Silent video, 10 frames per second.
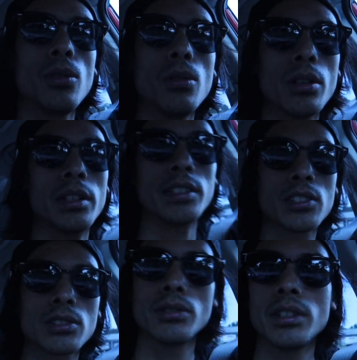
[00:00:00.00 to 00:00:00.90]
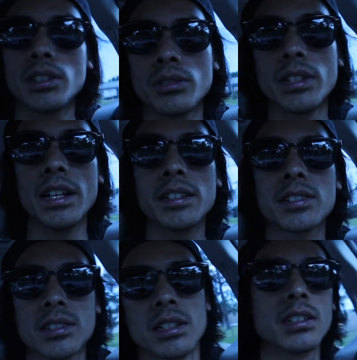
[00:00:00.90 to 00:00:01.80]
for a studio
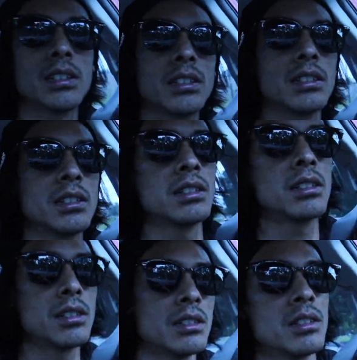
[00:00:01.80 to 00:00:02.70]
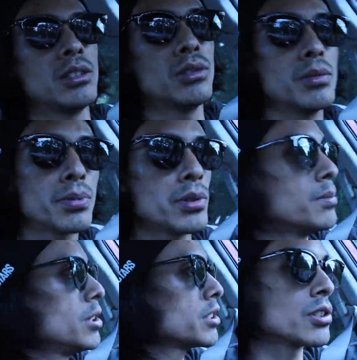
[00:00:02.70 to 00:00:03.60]
desk, you pretty
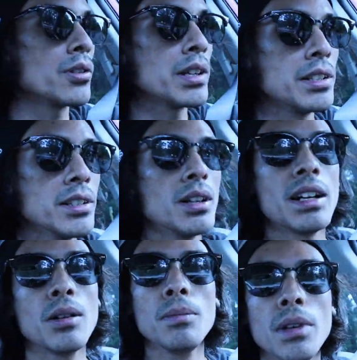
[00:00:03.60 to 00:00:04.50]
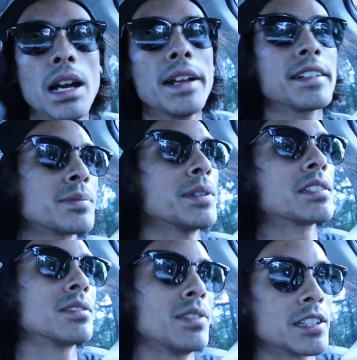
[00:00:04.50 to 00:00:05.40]
much already know how mad
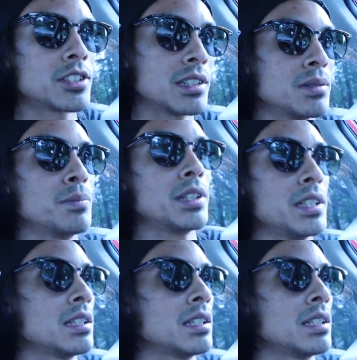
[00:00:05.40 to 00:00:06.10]
expensive that shit can be.